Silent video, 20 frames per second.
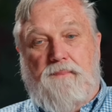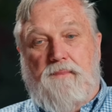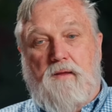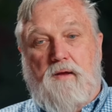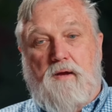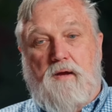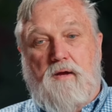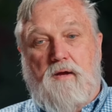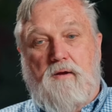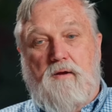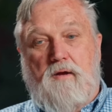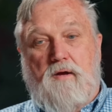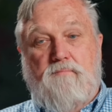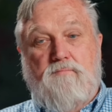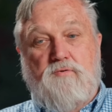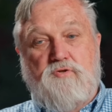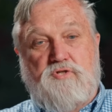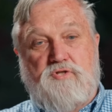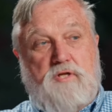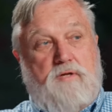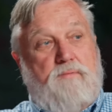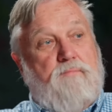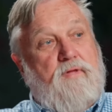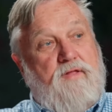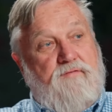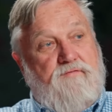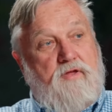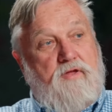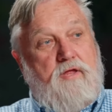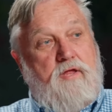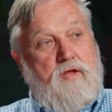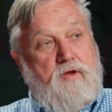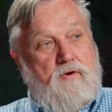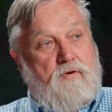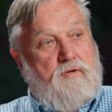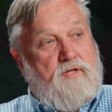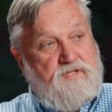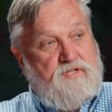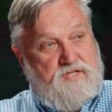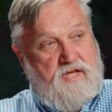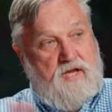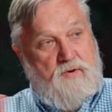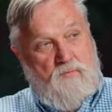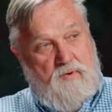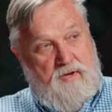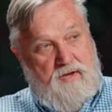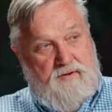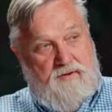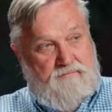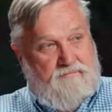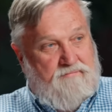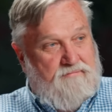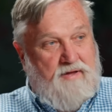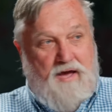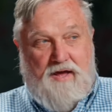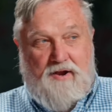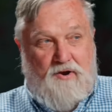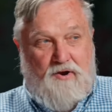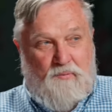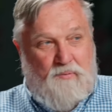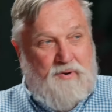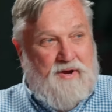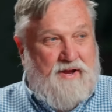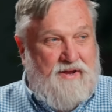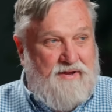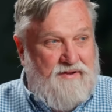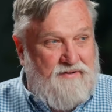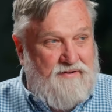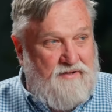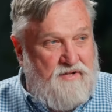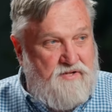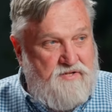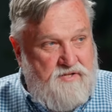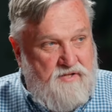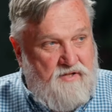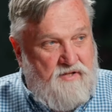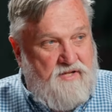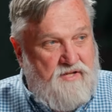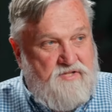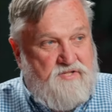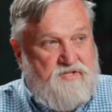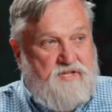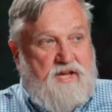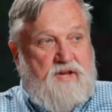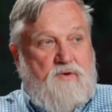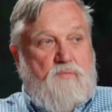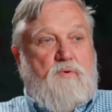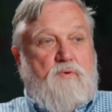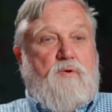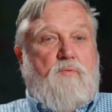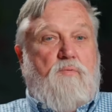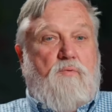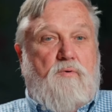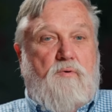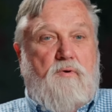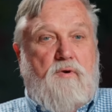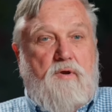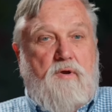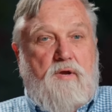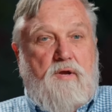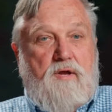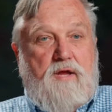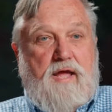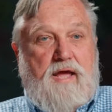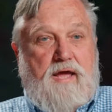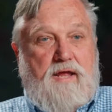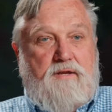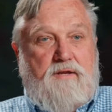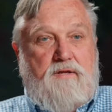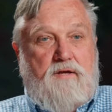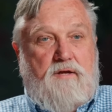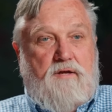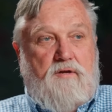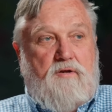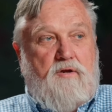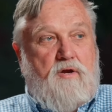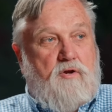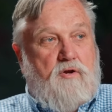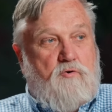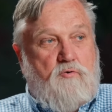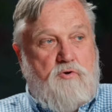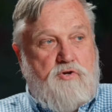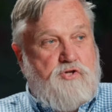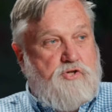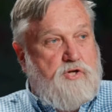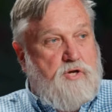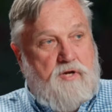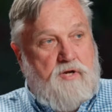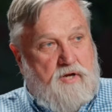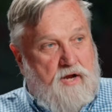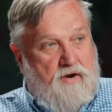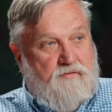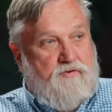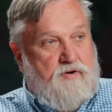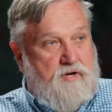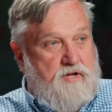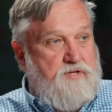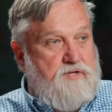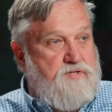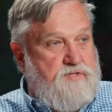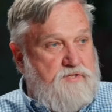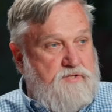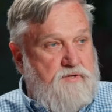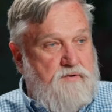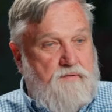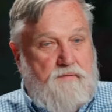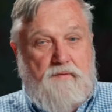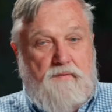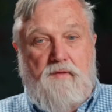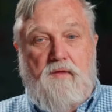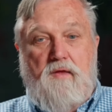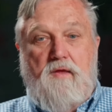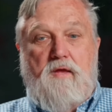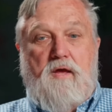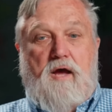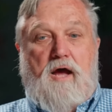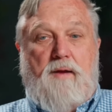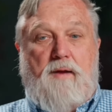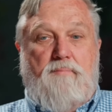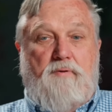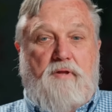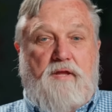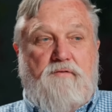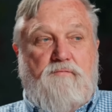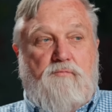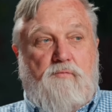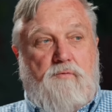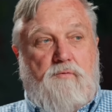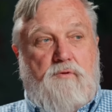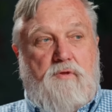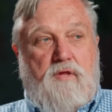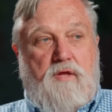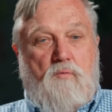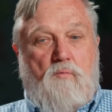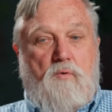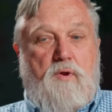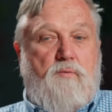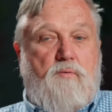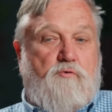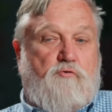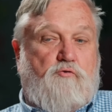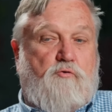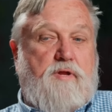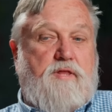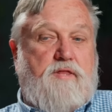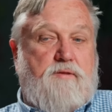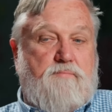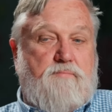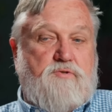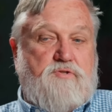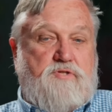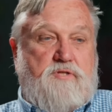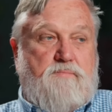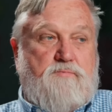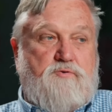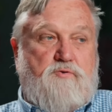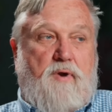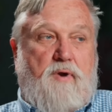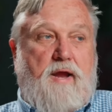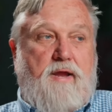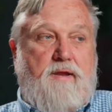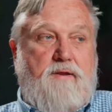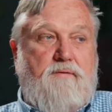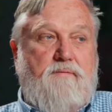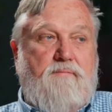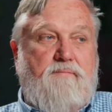a Muslim living here, let's say we got our way and let's say we had a Christian governance. I believe that we would treat the Muslims right.